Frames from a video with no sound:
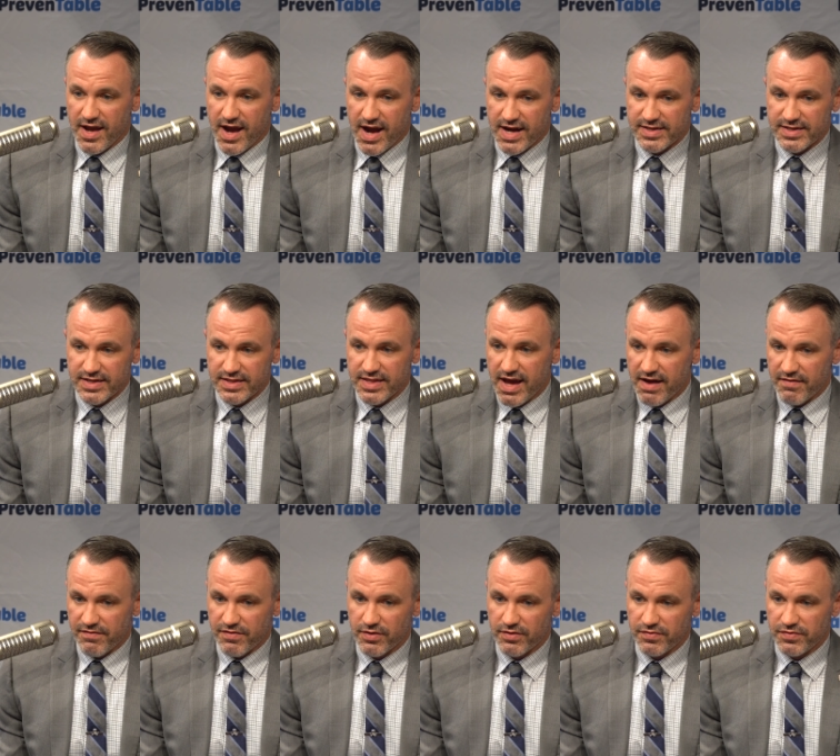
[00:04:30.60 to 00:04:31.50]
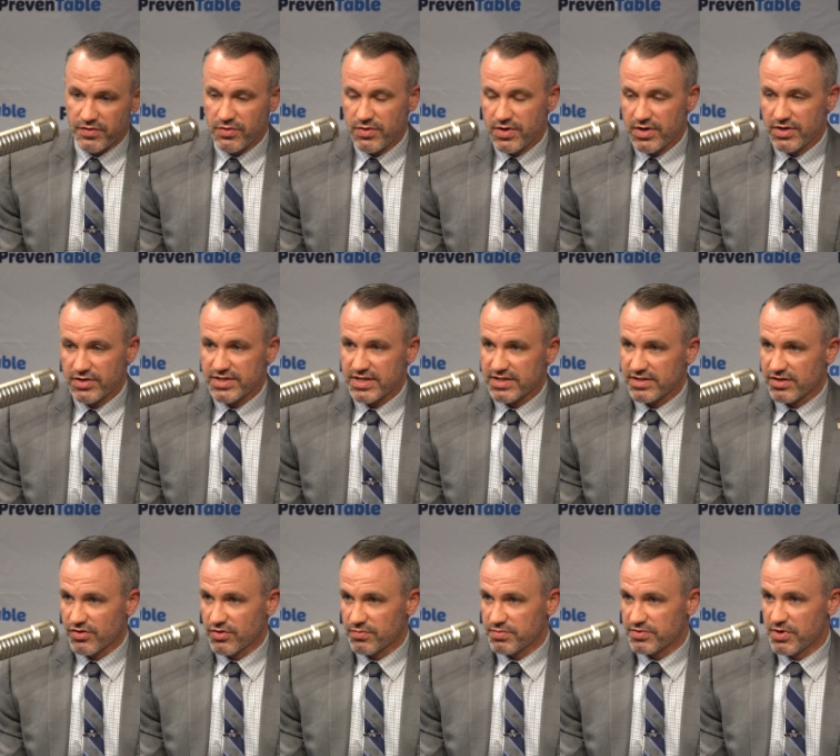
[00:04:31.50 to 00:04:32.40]
I did that for a few years as a
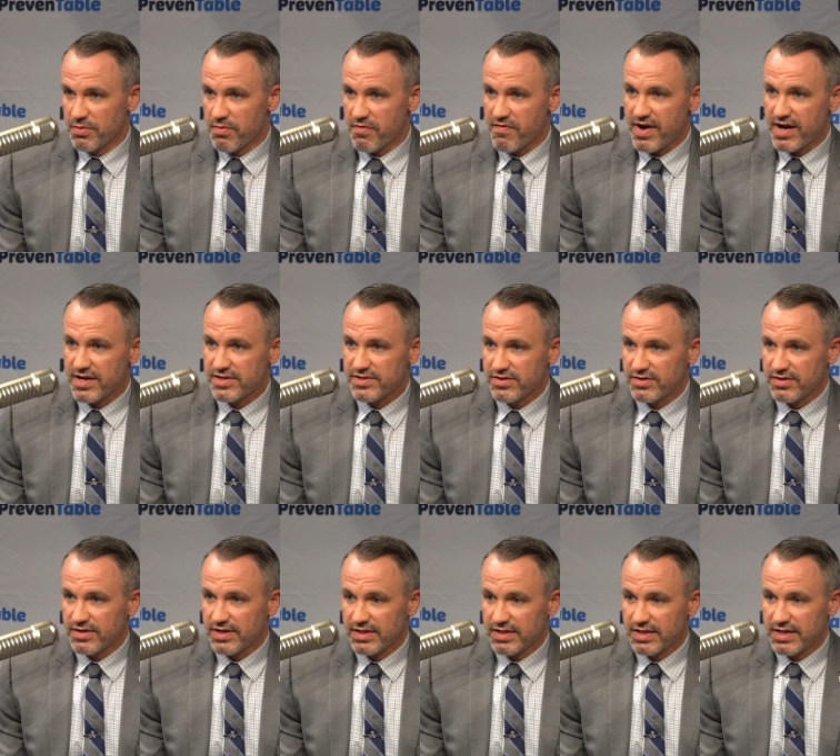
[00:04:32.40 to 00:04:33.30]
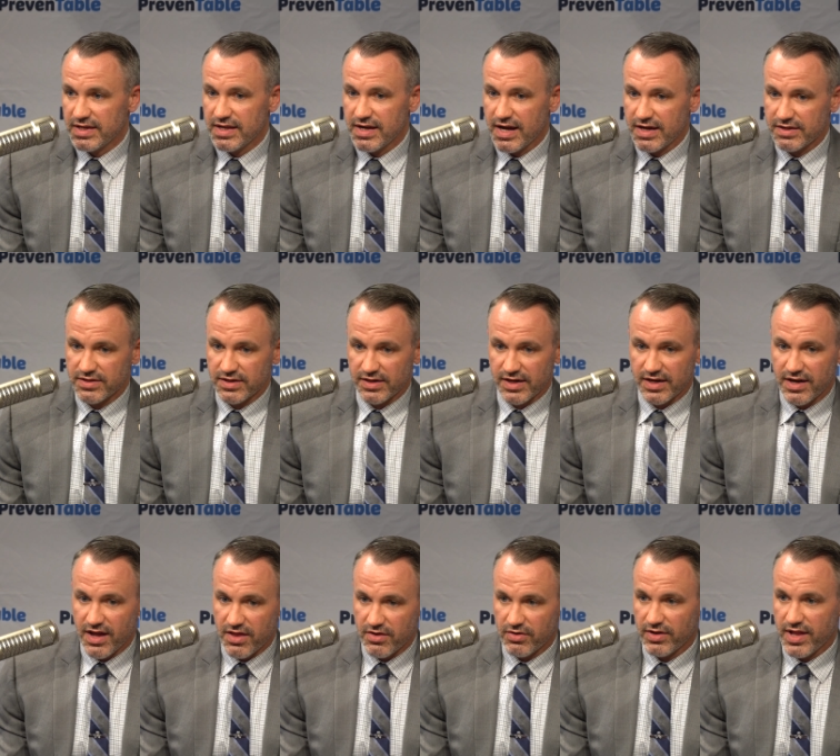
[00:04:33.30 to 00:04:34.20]
group supervisor, and then I took
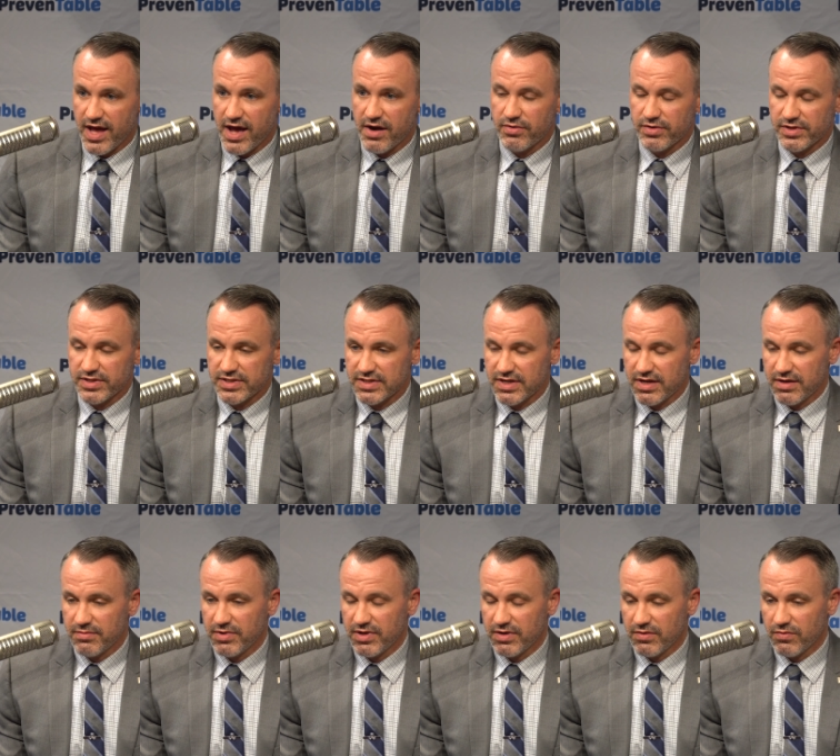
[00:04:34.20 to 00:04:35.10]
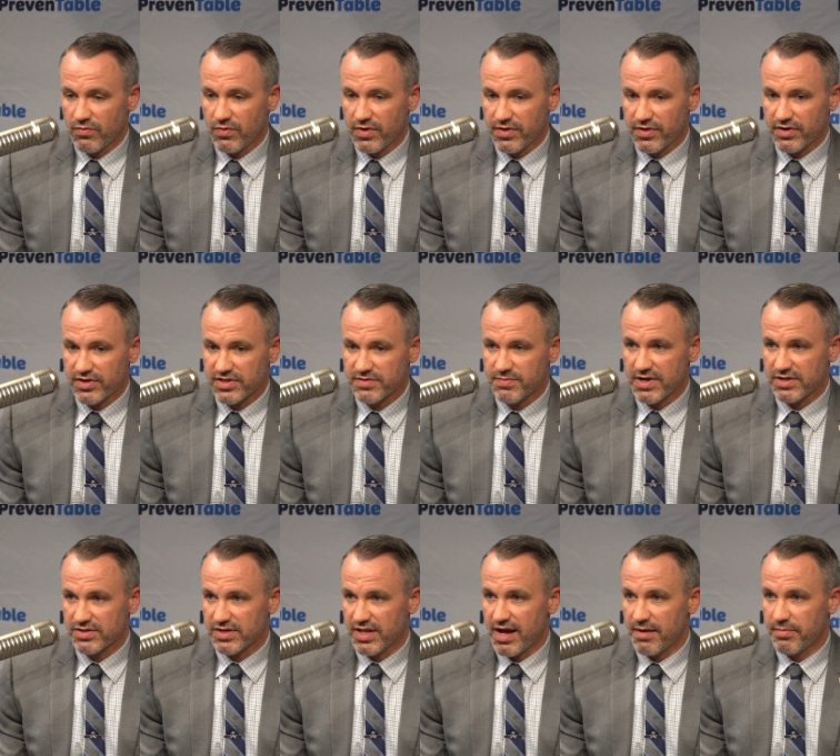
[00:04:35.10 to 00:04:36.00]
another lateral assignment with our
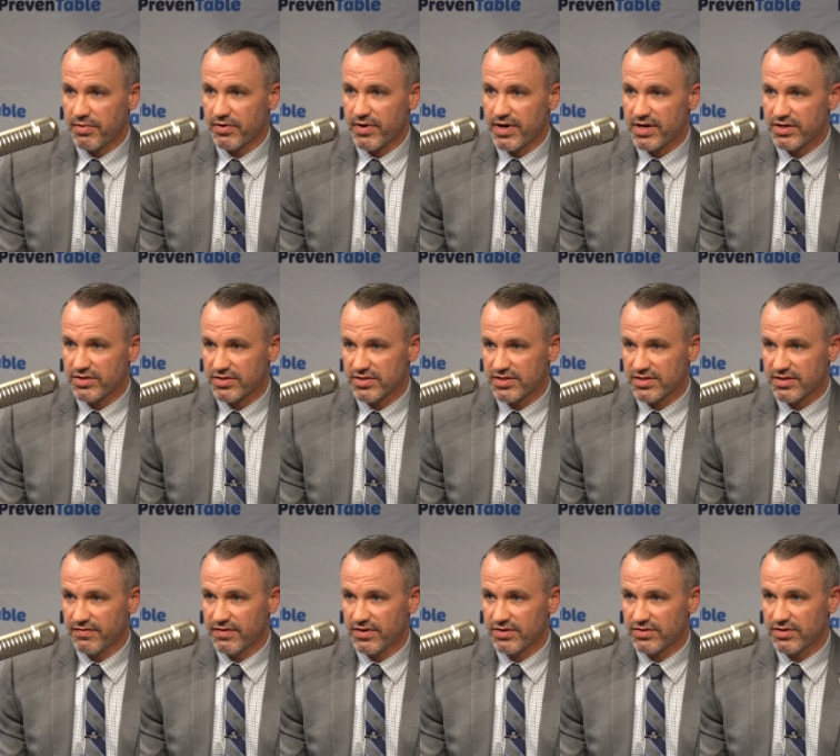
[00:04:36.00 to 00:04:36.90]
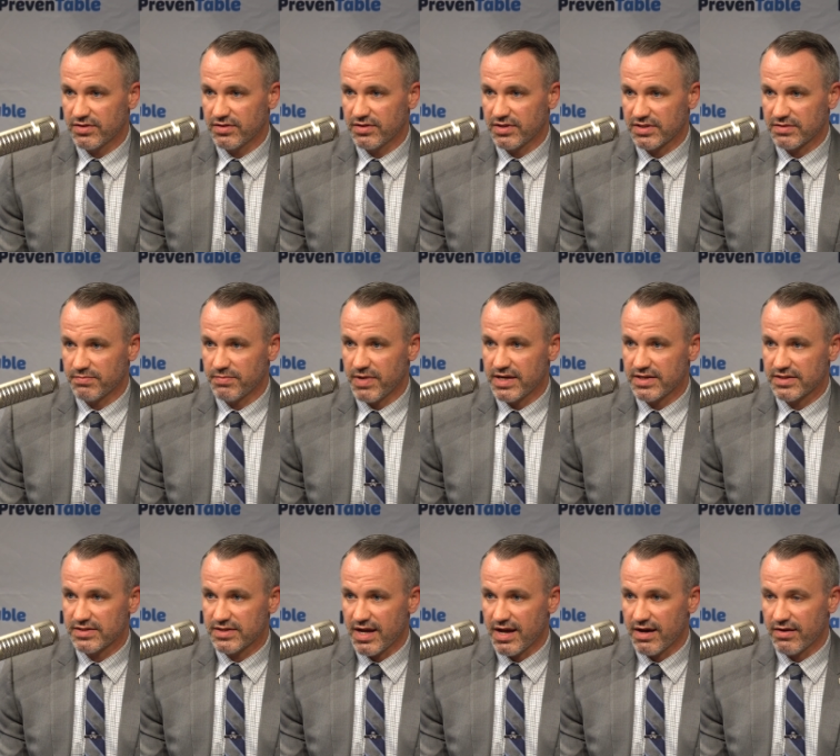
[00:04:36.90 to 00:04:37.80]
Special Operations Division that's
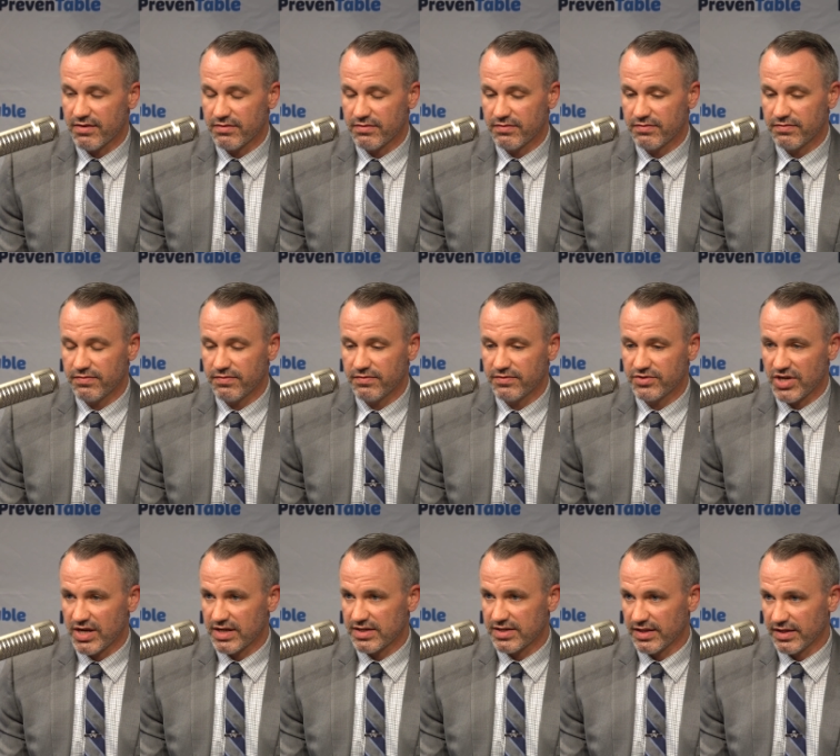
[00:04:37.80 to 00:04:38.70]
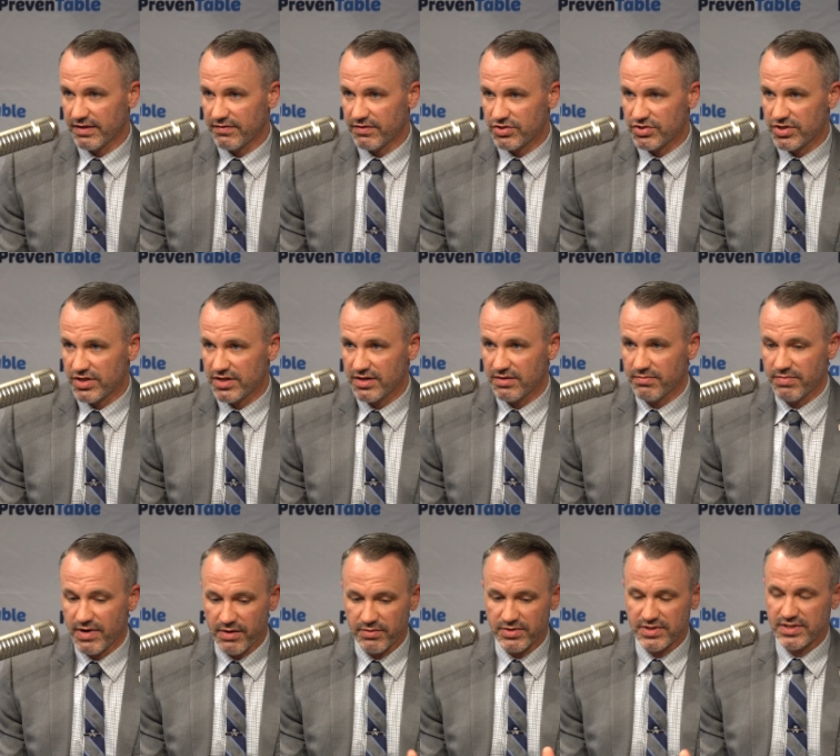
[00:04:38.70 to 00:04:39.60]
based out of Chantilly, Virginia,
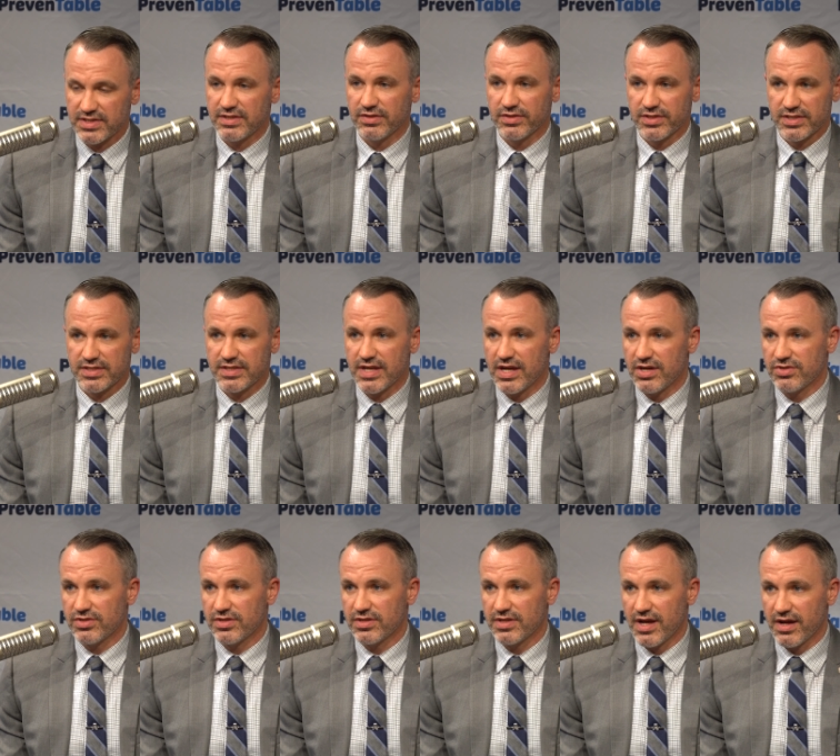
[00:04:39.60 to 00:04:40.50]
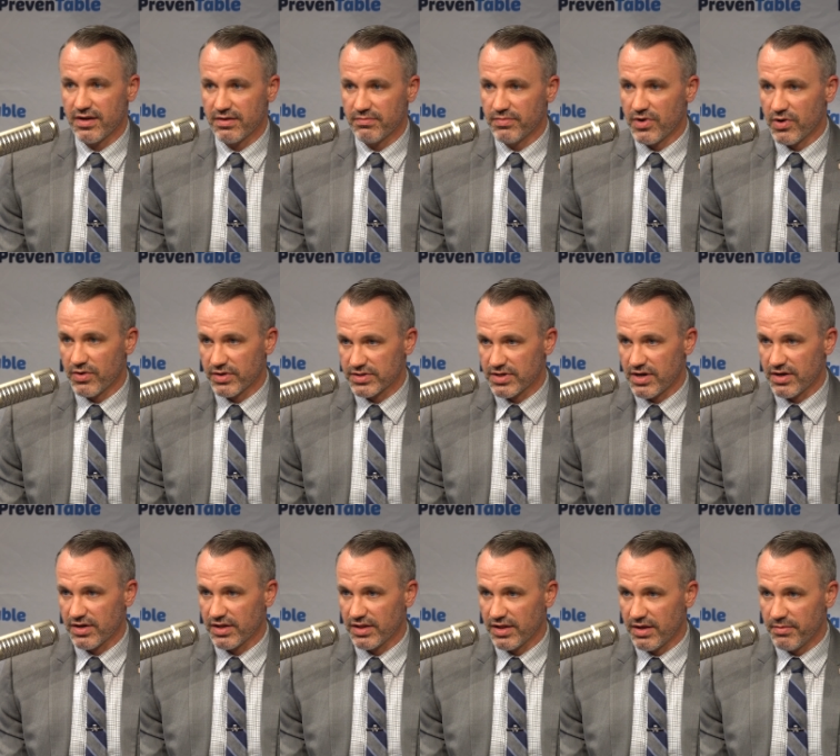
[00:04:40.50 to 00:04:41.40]
but I hmm. was still stationed down in Bogota,
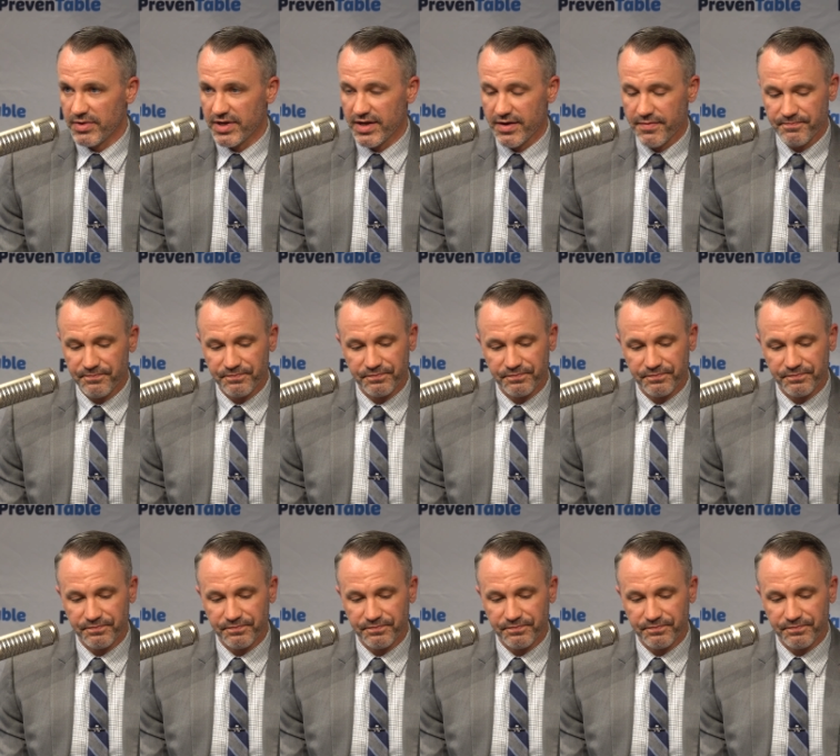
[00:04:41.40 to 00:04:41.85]
Colombia.